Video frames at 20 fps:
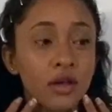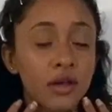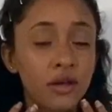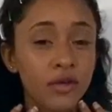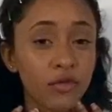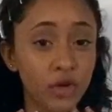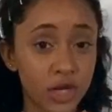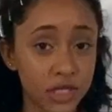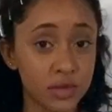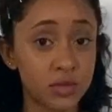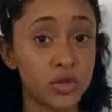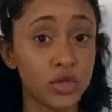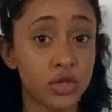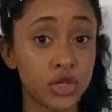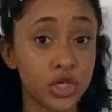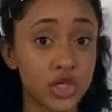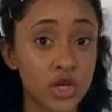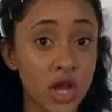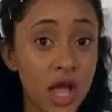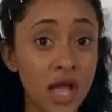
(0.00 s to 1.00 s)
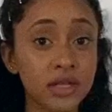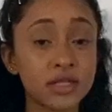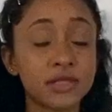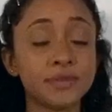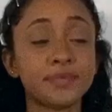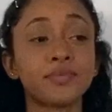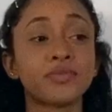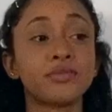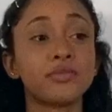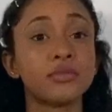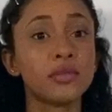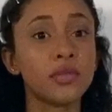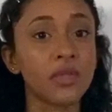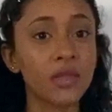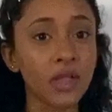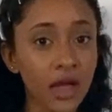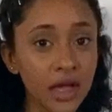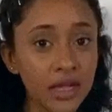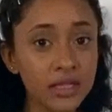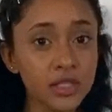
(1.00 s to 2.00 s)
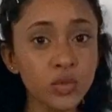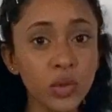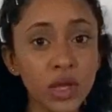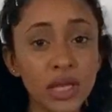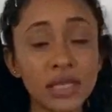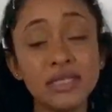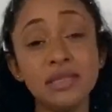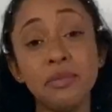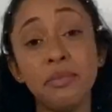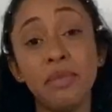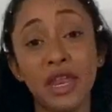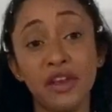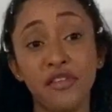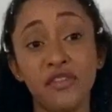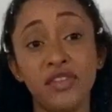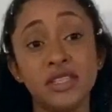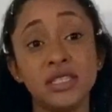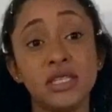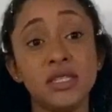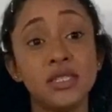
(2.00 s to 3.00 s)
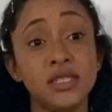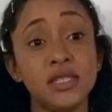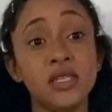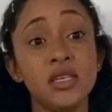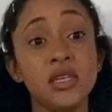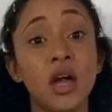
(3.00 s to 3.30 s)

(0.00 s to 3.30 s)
respiratory tract, as well as the benefits of tea